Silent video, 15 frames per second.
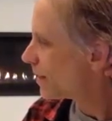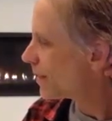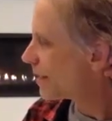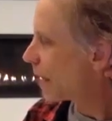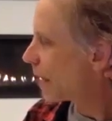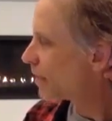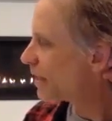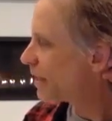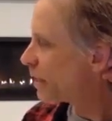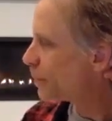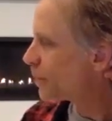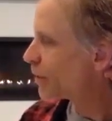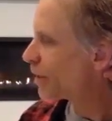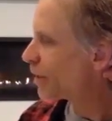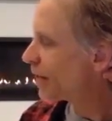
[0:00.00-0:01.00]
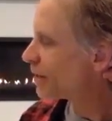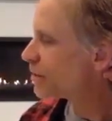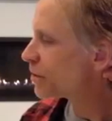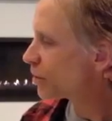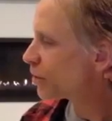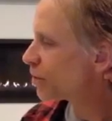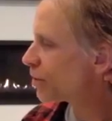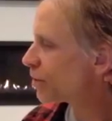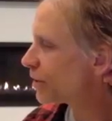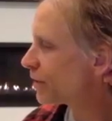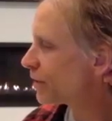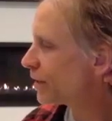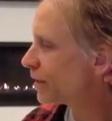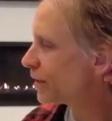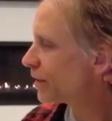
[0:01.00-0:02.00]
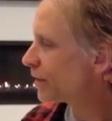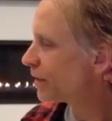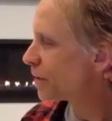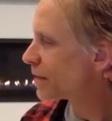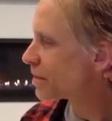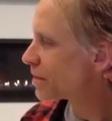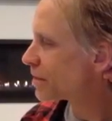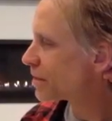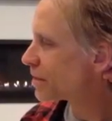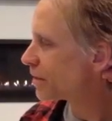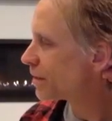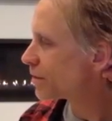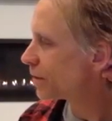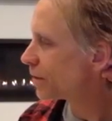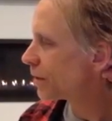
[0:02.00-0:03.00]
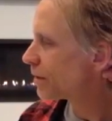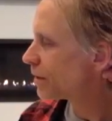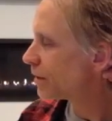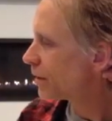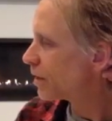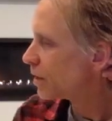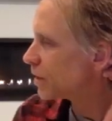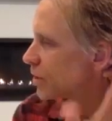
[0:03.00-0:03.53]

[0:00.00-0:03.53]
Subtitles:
Now keep your head turned in the direction that it's turned.